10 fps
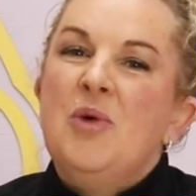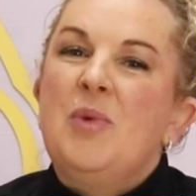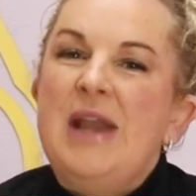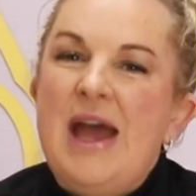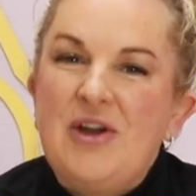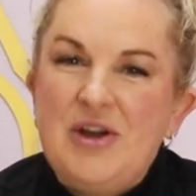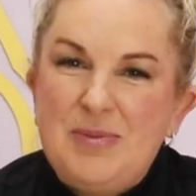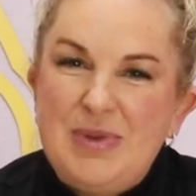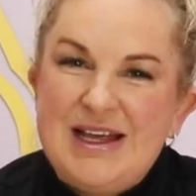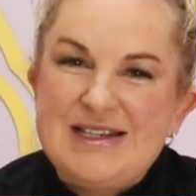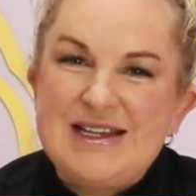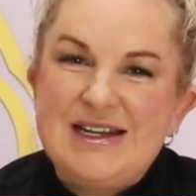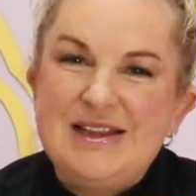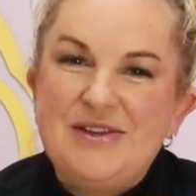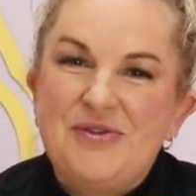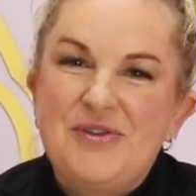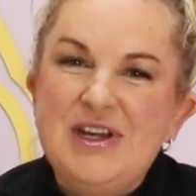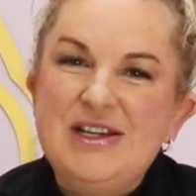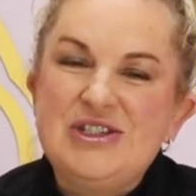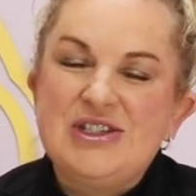We're now going to place that in the
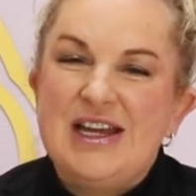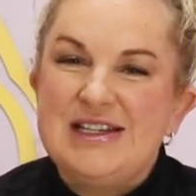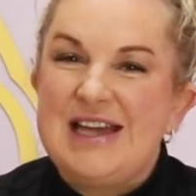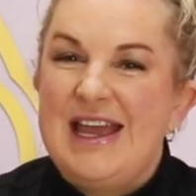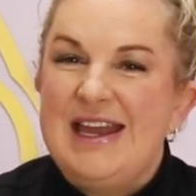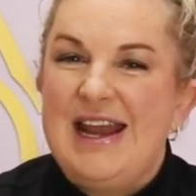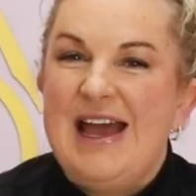fridge and take it